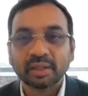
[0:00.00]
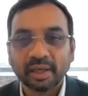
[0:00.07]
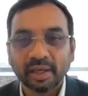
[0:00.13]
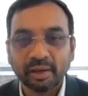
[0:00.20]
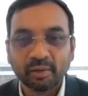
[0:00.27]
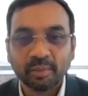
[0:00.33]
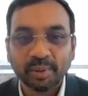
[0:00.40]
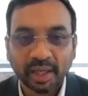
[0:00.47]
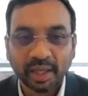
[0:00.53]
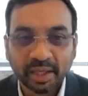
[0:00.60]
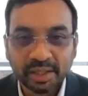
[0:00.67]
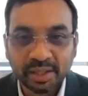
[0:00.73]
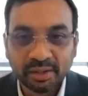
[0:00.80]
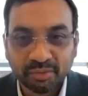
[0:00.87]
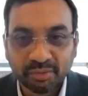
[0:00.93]
renewable
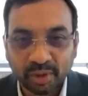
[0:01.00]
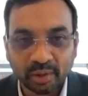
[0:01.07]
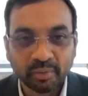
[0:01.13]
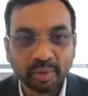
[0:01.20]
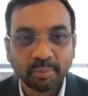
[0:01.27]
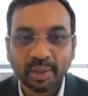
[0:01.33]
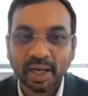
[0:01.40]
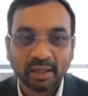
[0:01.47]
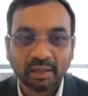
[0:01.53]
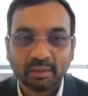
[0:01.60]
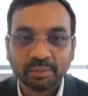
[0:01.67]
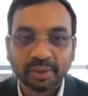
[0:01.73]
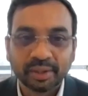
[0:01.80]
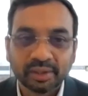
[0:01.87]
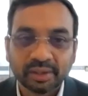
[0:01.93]
energy for our plant
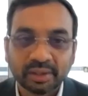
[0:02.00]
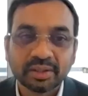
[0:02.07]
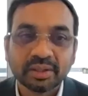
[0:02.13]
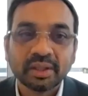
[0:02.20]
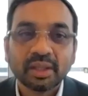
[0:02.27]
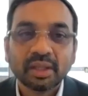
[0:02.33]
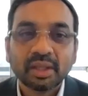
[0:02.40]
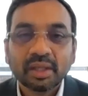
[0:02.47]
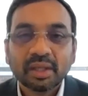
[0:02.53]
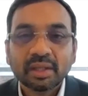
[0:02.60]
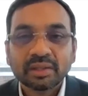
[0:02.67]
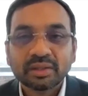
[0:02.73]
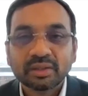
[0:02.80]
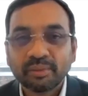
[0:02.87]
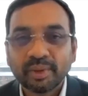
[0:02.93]
operations.
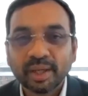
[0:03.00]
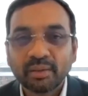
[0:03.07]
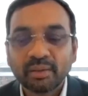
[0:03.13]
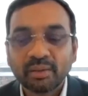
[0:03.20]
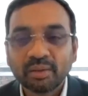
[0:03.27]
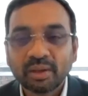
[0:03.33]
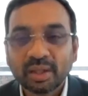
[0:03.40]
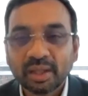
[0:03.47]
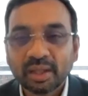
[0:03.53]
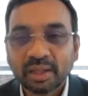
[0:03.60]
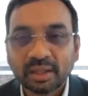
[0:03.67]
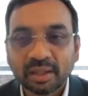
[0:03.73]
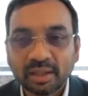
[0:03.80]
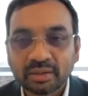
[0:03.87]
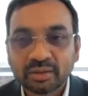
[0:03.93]
So we'll have to look
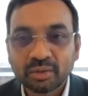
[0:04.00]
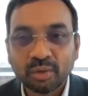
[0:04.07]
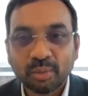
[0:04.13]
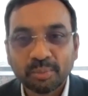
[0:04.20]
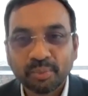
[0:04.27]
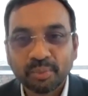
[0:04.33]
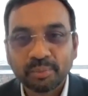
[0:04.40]
at scope